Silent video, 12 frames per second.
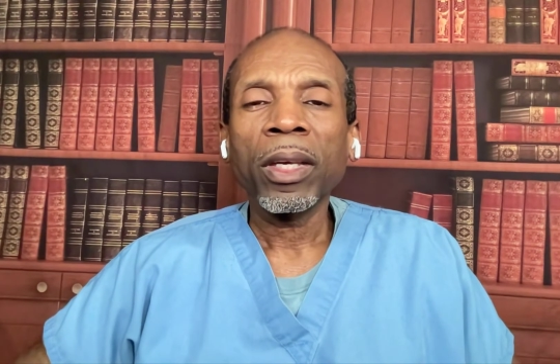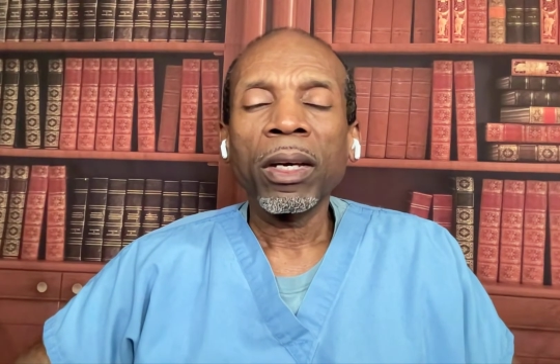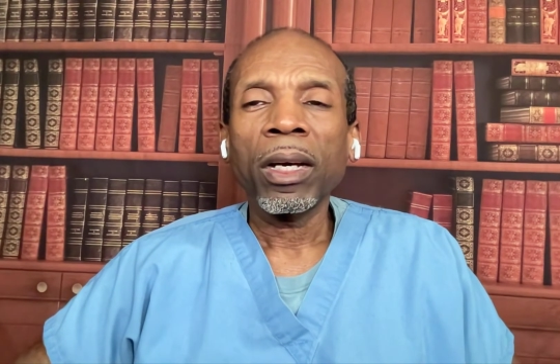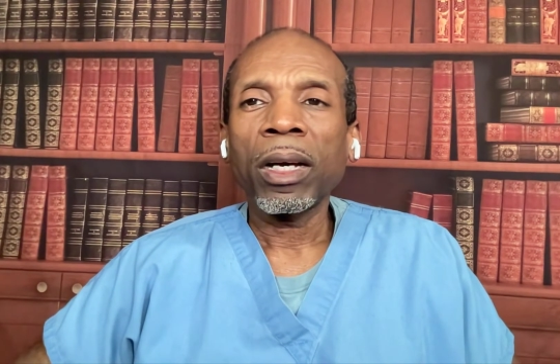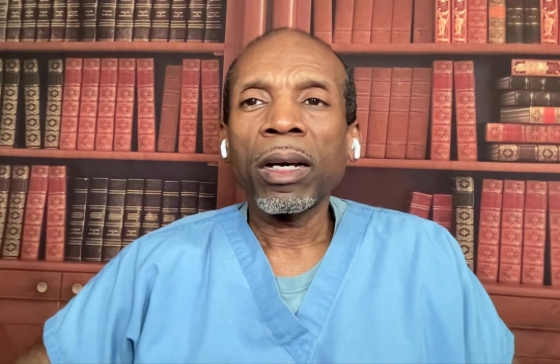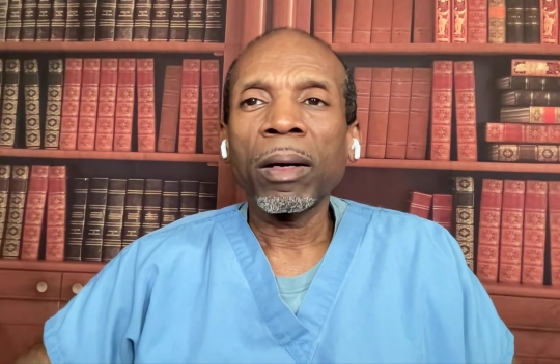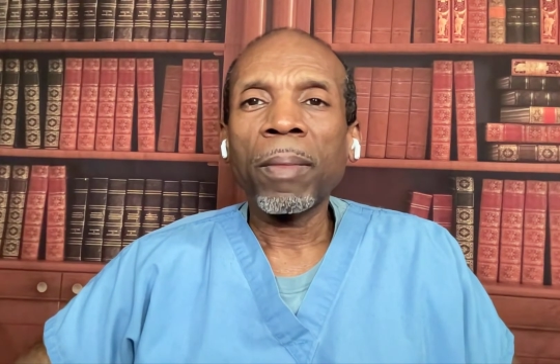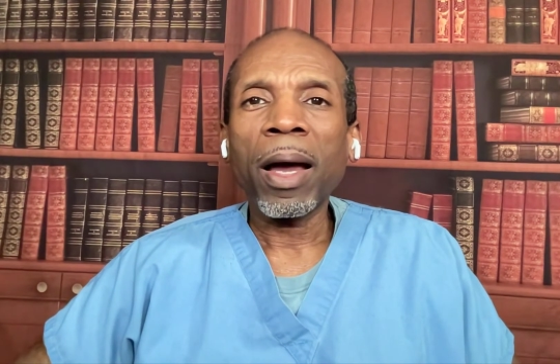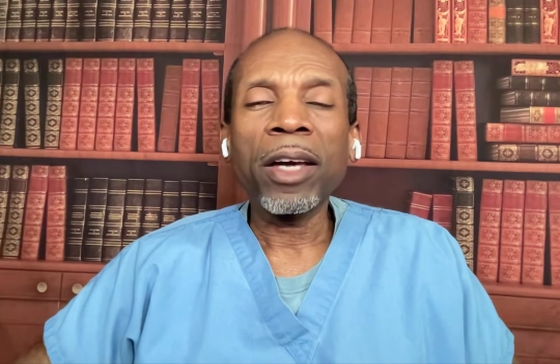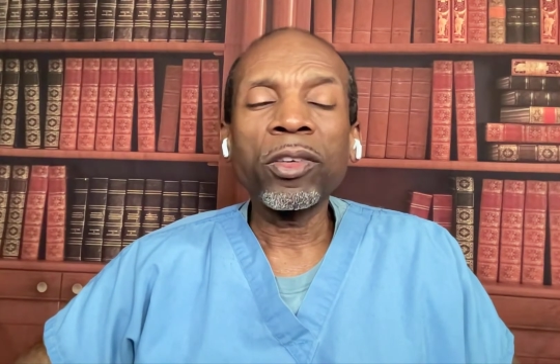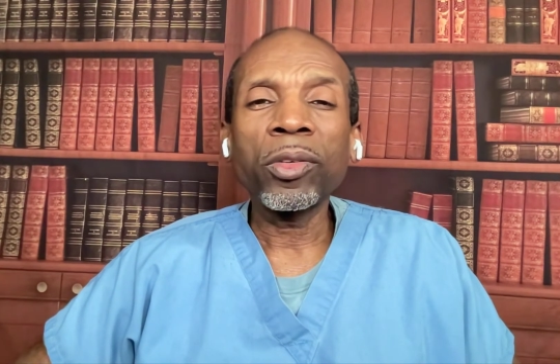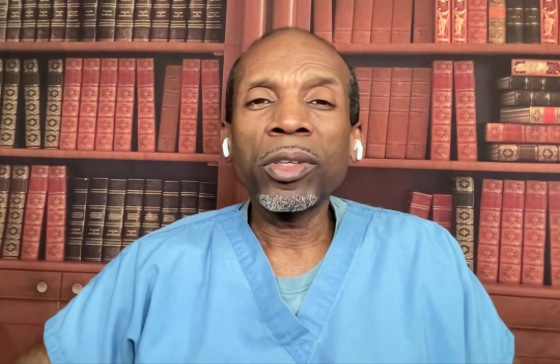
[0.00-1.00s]

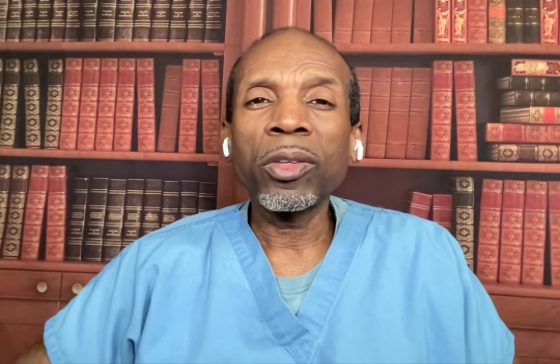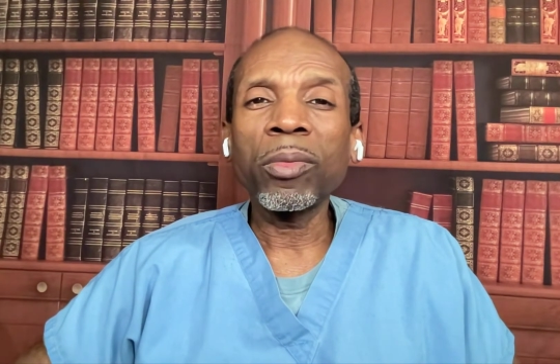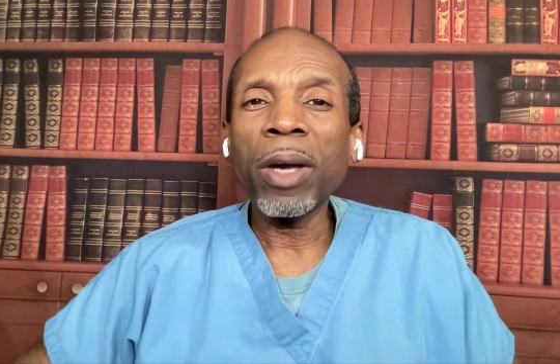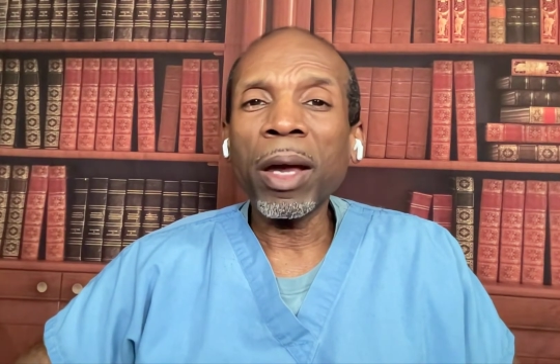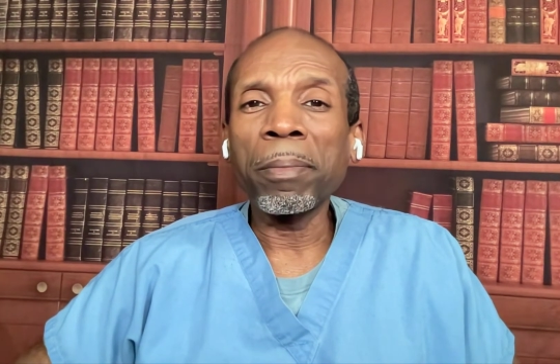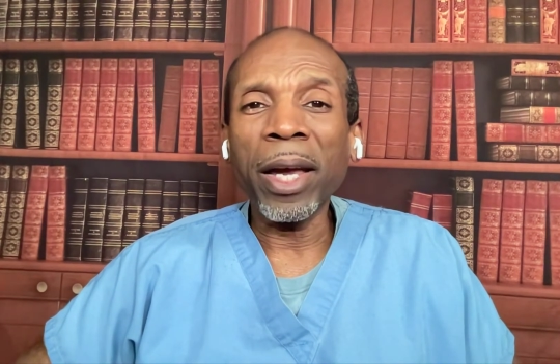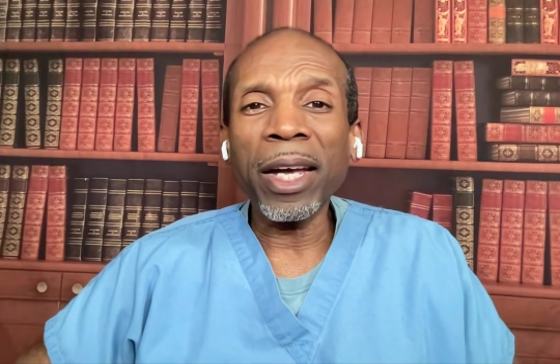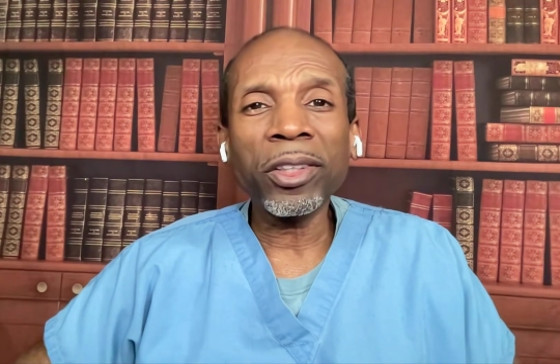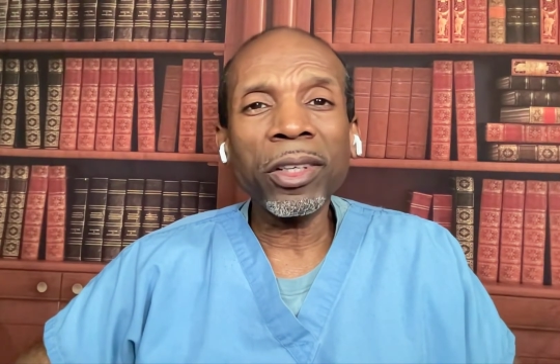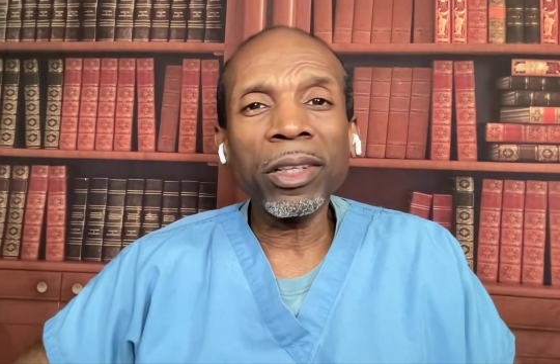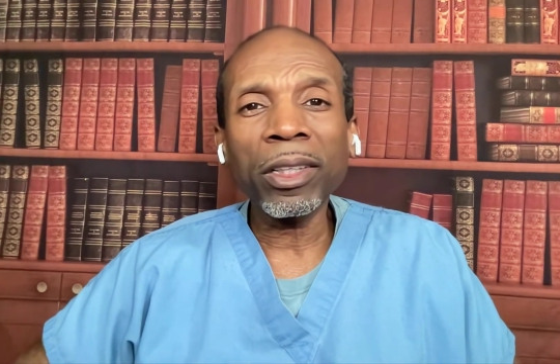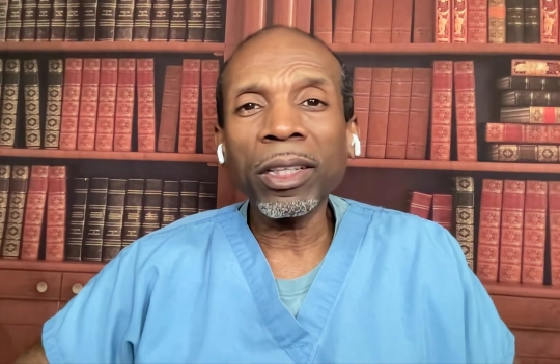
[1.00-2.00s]
I usually do my batch
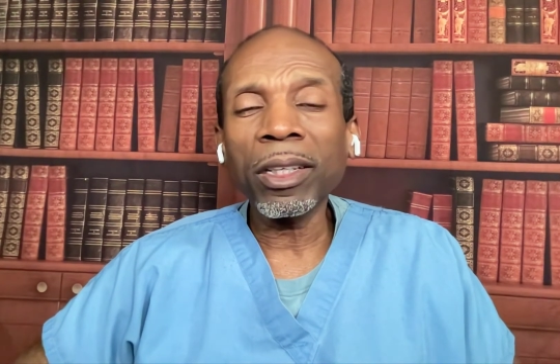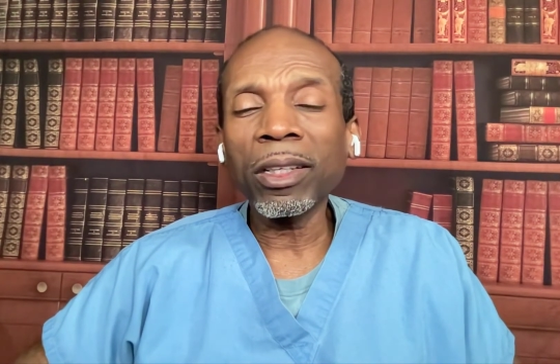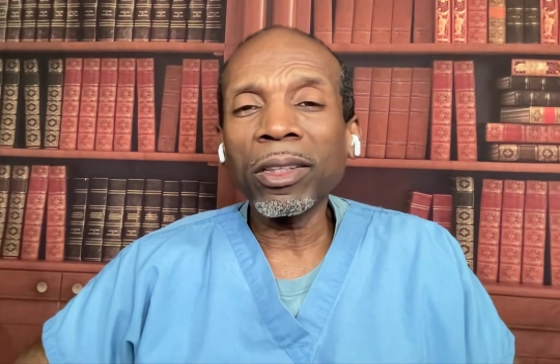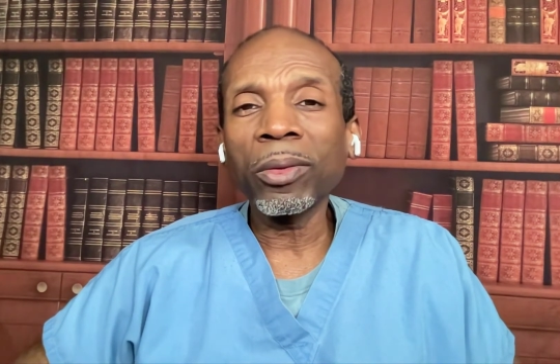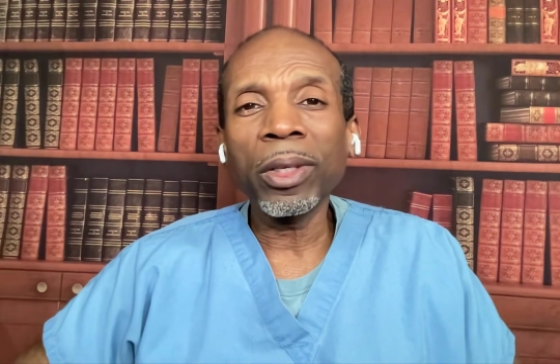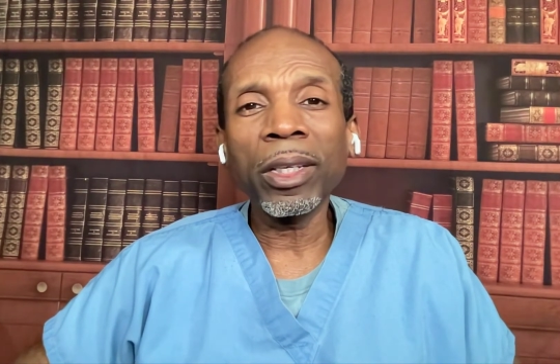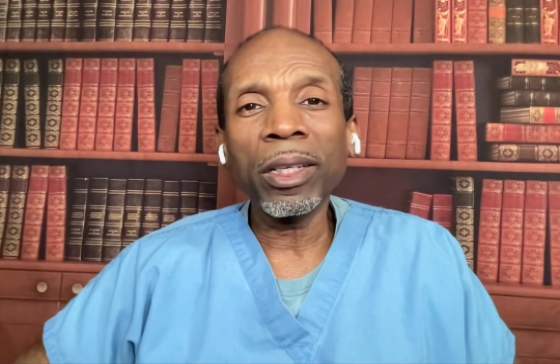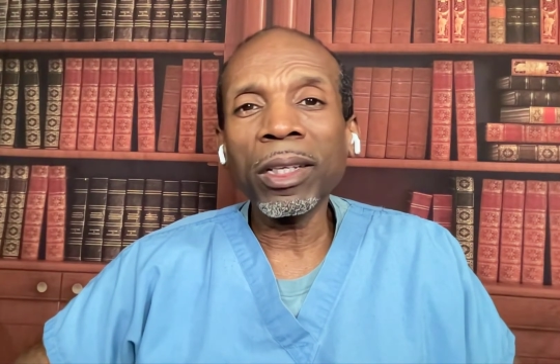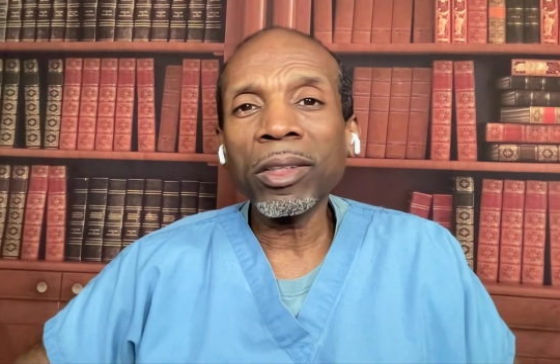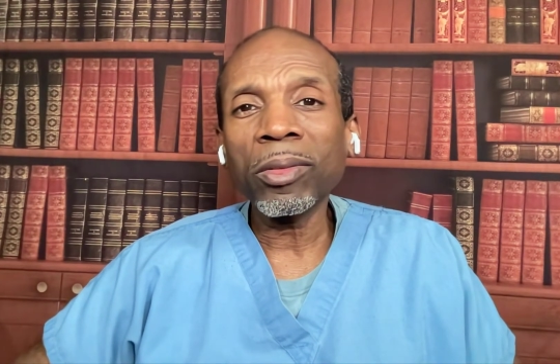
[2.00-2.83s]
cooking on the weekends,